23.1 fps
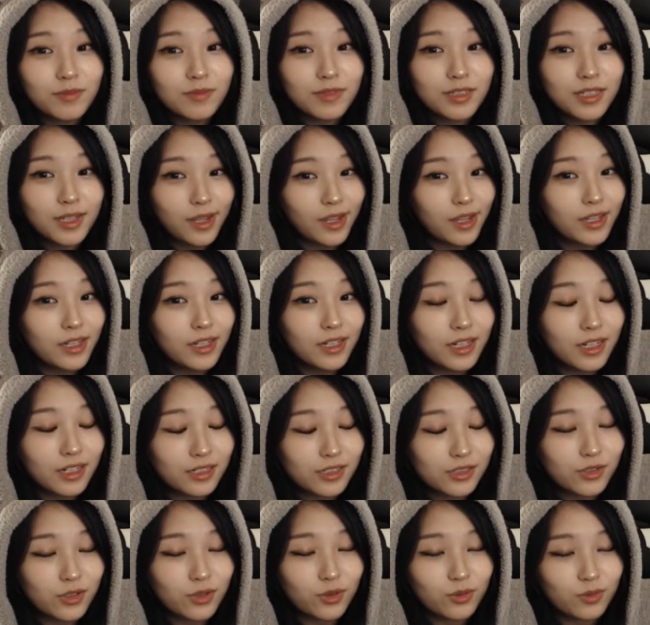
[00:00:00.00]
take it at
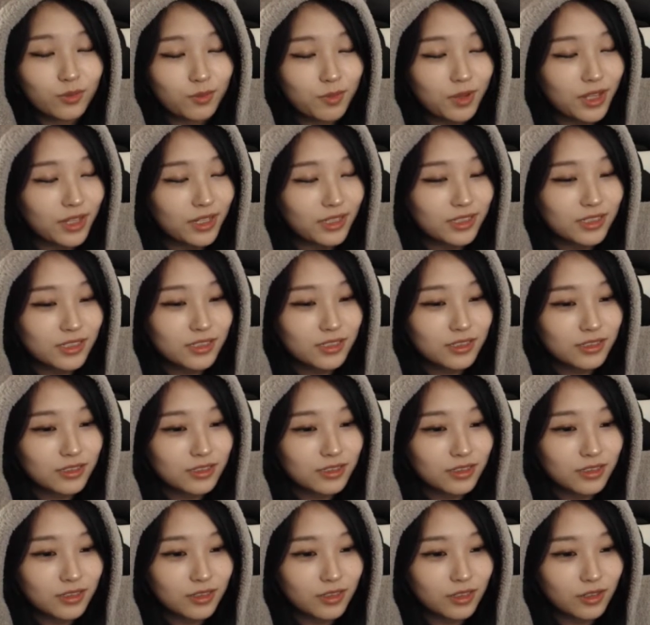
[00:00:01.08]
his own pace,
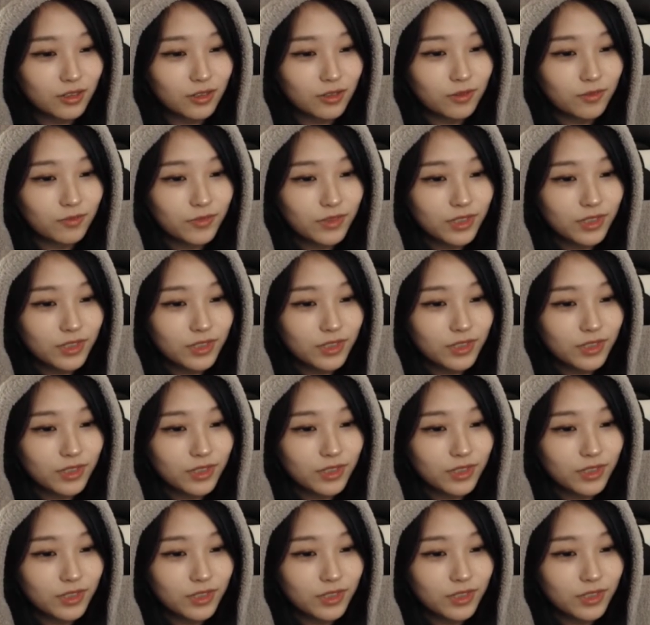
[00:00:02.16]
you know.